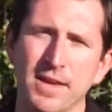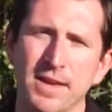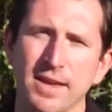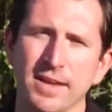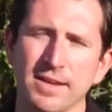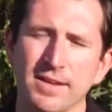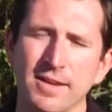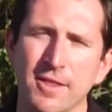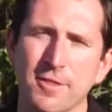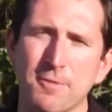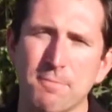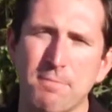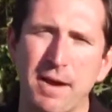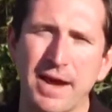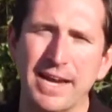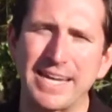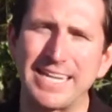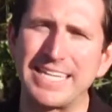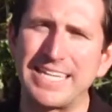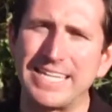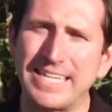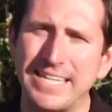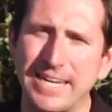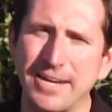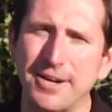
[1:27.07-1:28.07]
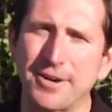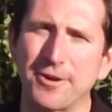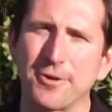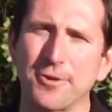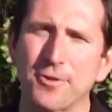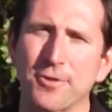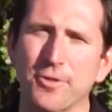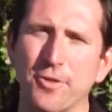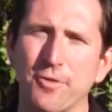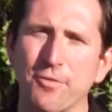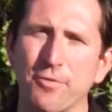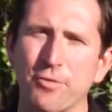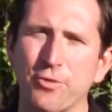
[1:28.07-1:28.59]
And despite
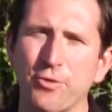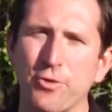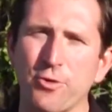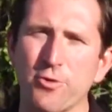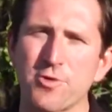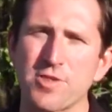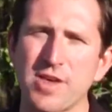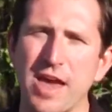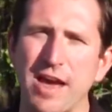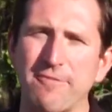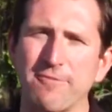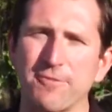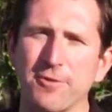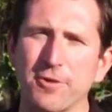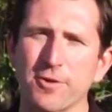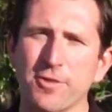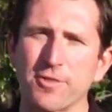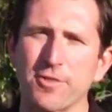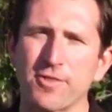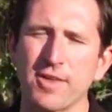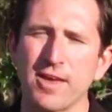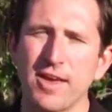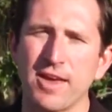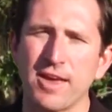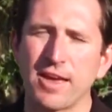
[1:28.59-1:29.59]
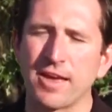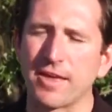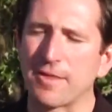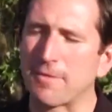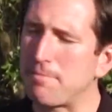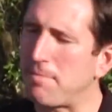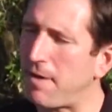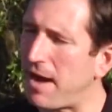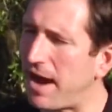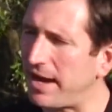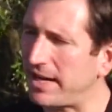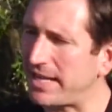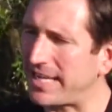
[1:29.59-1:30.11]
years of search efforts, his
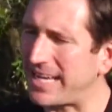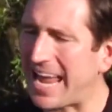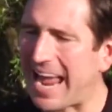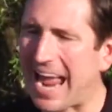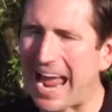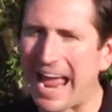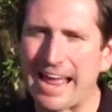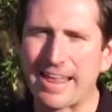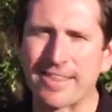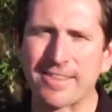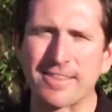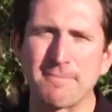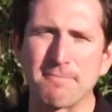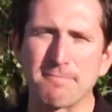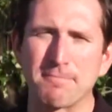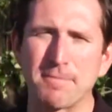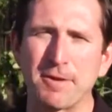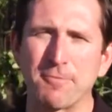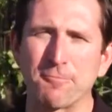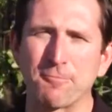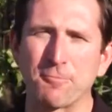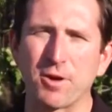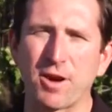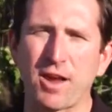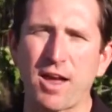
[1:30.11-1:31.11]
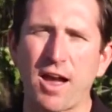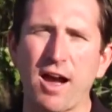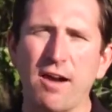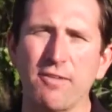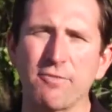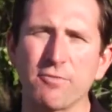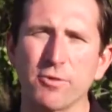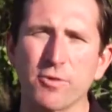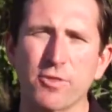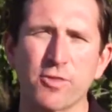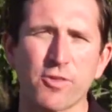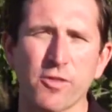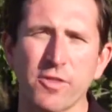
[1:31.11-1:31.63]
body hasn't been
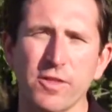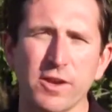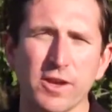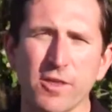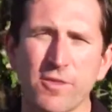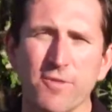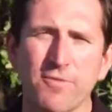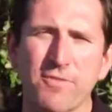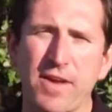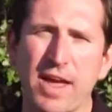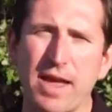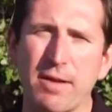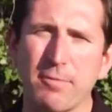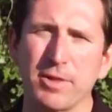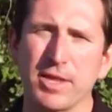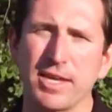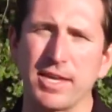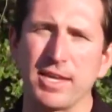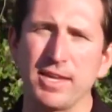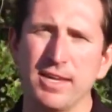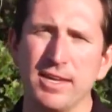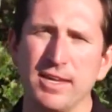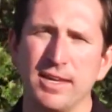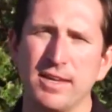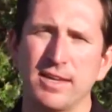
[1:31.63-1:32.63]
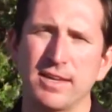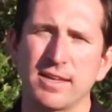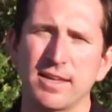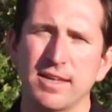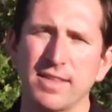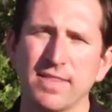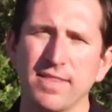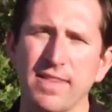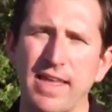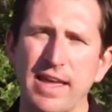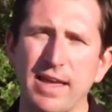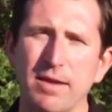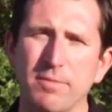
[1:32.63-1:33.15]
recovered so that his family
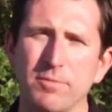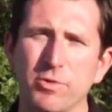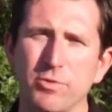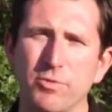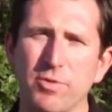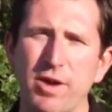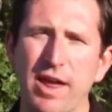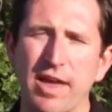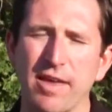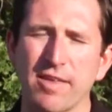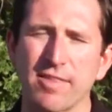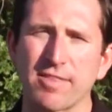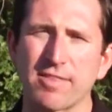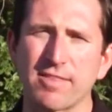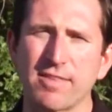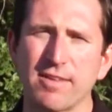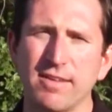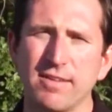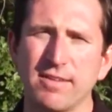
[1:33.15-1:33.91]
can lay him to rest.